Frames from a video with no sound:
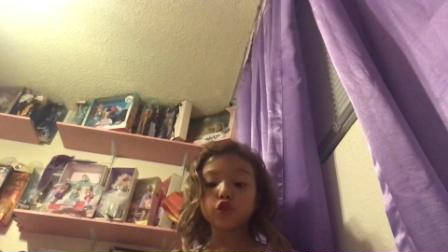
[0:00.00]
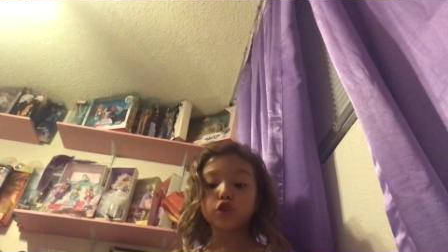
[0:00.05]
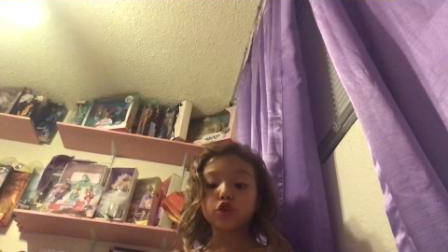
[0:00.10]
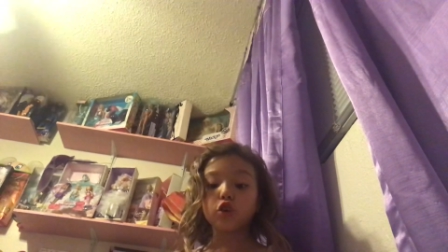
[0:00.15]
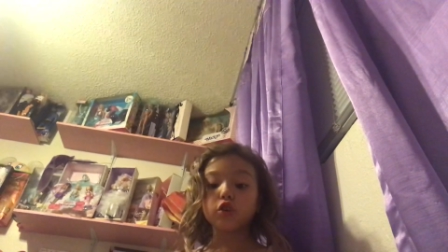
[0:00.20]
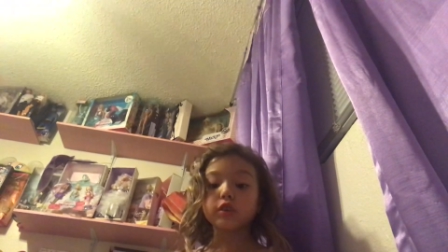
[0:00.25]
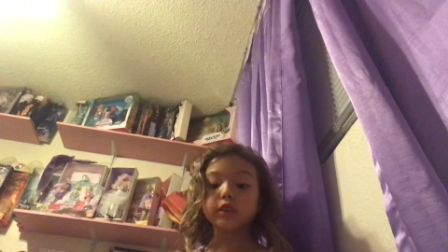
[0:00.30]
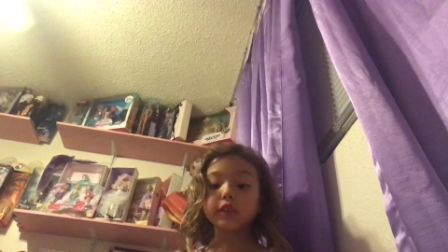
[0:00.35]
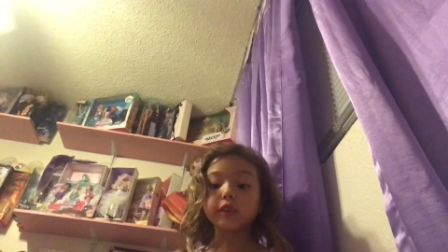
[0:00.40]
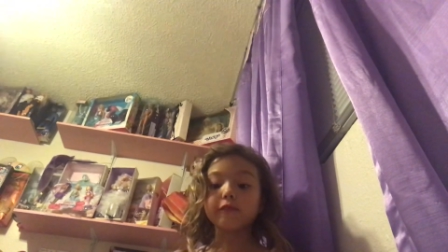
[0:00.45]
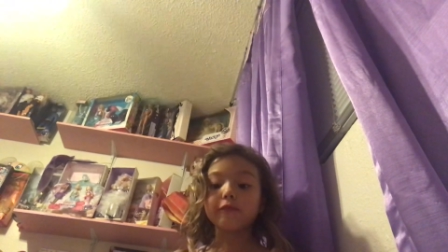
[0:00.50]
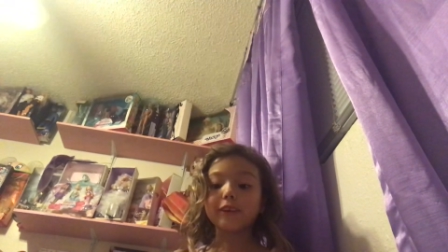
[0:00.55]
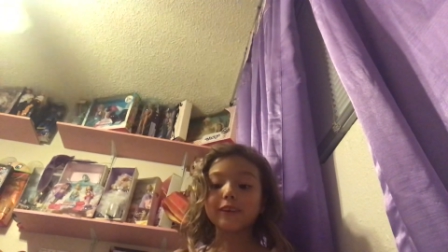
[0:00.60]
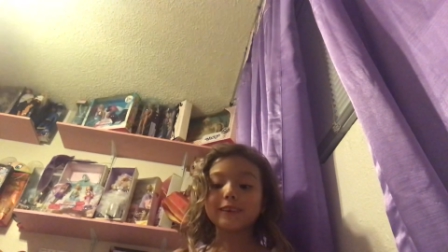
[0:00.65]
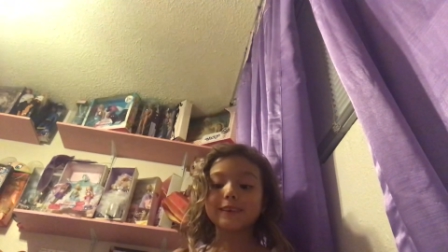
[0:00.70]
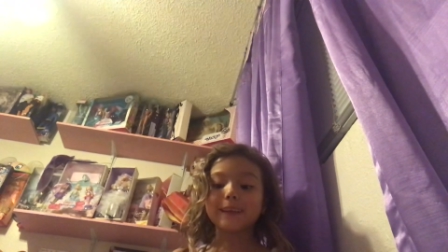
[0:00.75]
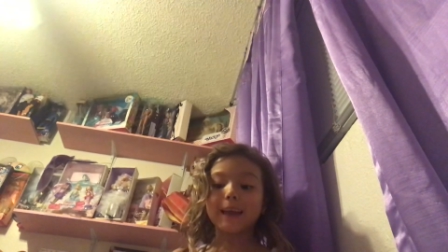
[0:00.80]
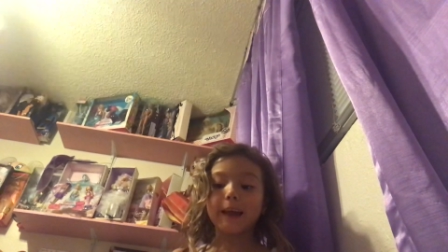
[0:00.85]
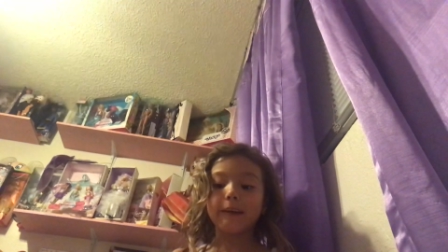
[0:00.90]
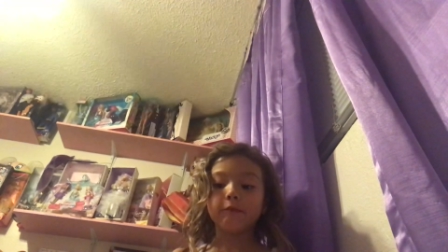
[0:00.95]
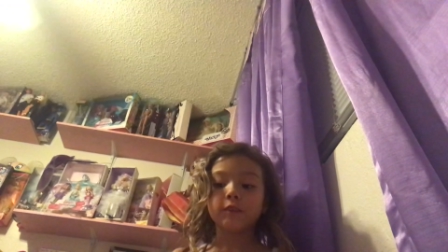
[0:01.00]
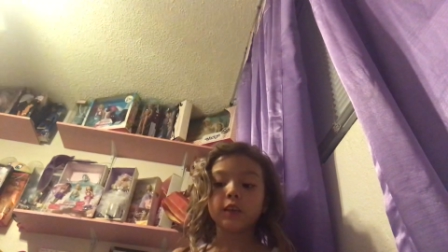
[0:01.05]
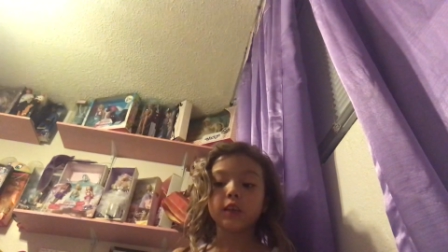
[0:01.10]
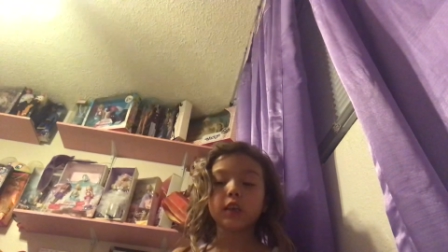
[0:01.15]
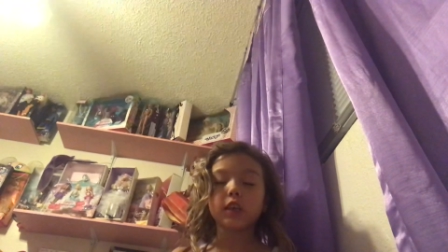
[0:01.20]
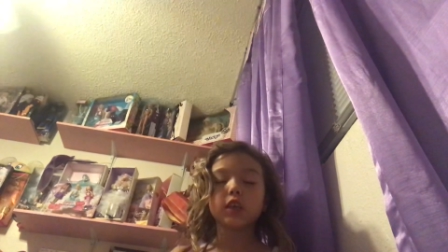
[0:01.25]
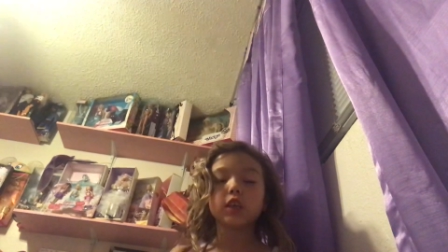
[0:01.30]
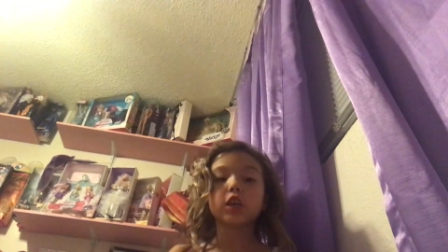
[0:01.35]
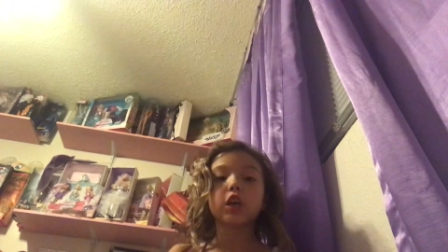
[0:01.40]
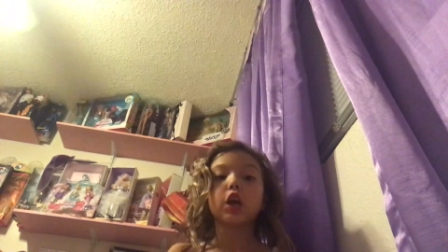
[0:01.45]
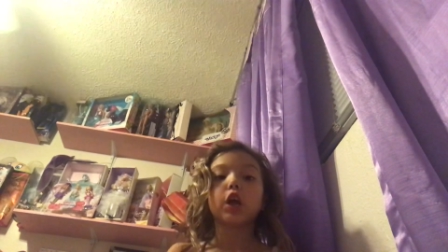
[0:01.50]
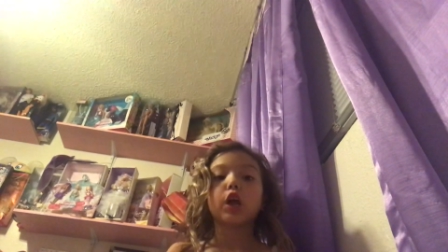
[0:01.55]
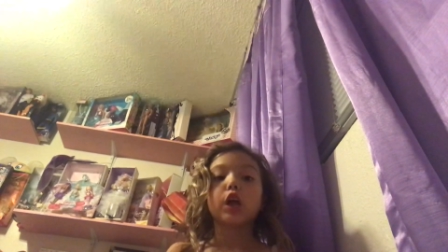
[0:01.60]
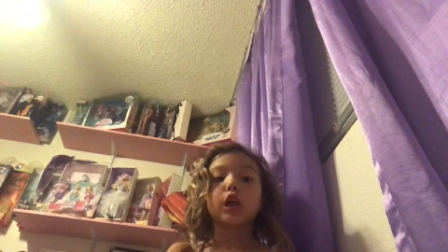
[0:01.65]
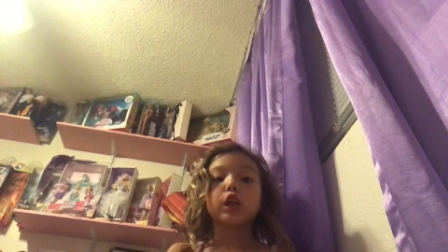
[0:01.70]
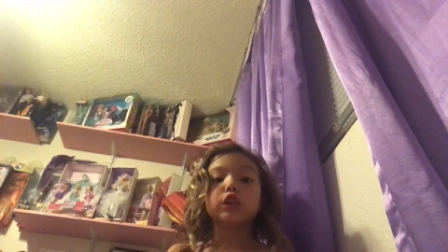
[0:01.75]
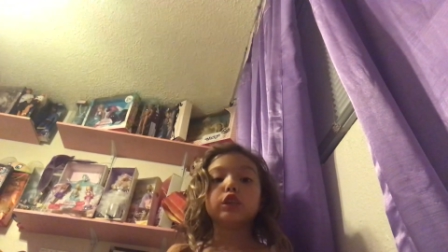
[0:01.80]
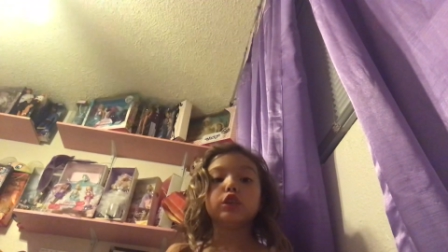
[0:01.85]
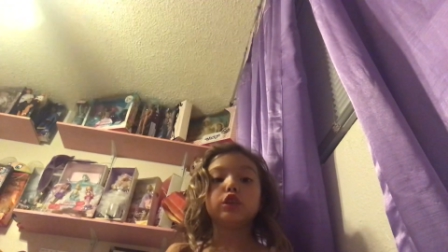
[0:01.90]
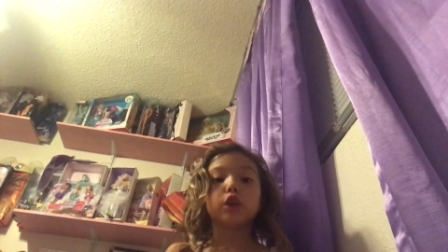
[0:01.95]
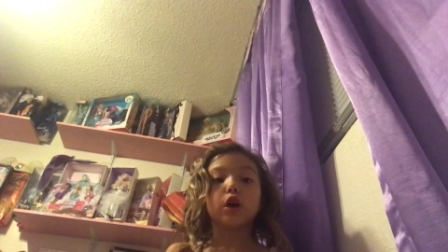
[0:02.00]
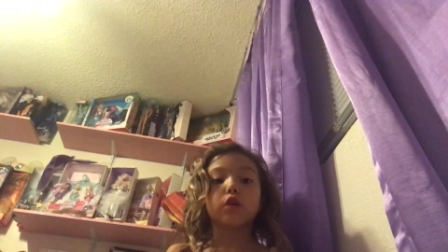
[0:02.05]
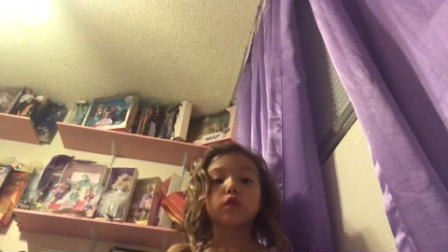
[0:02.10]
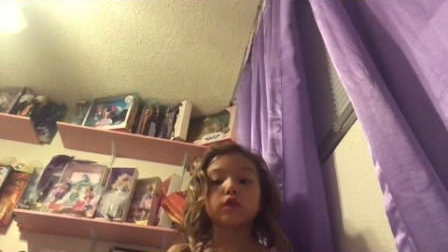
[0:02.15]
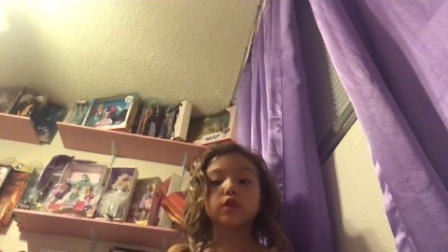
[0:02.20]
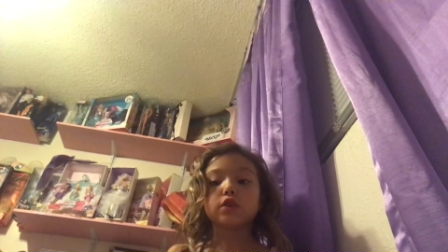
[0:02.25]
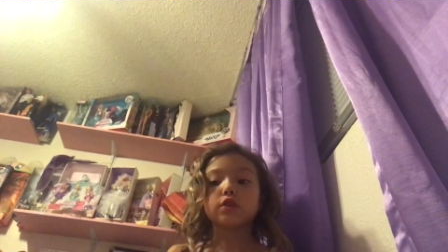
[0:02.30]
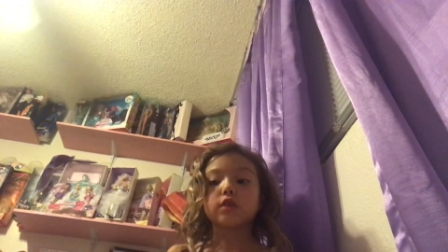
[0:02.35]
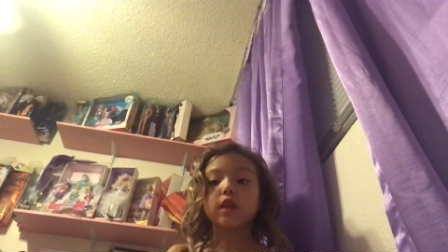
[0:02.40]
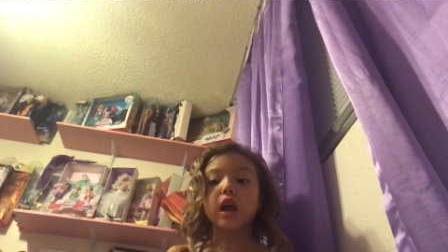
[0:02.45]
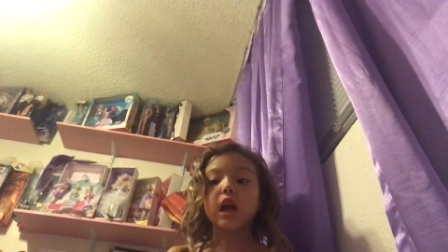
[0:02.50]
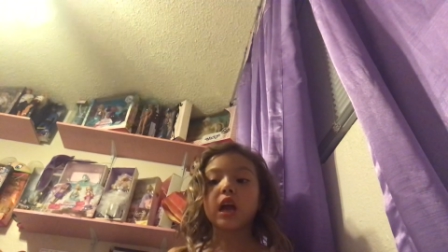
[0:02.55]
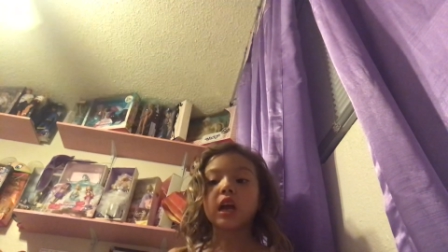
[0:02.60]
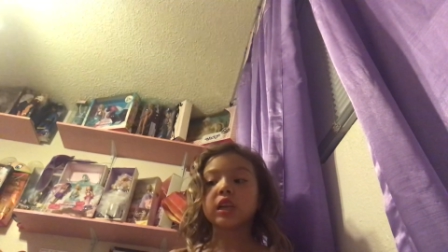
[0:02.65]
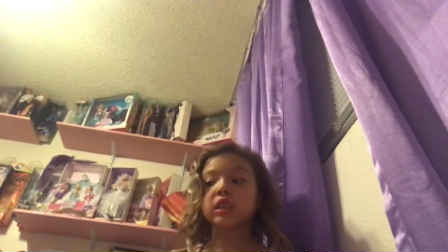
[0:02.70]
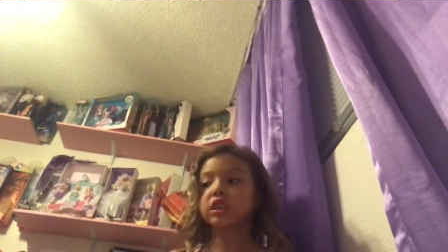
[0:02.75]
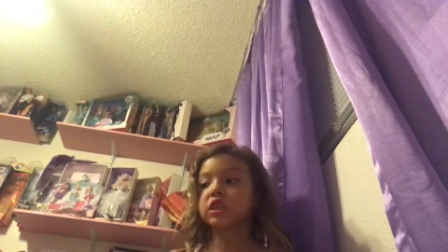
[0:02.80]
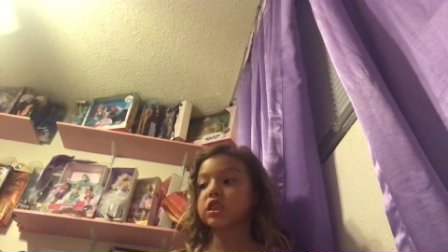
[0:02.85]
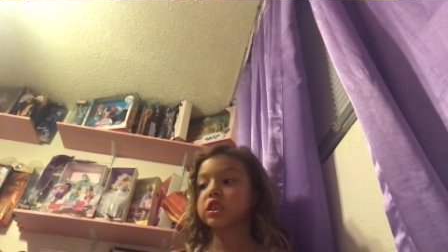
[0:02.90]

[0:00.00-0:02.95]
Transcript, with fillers: So just for safety, don't do that.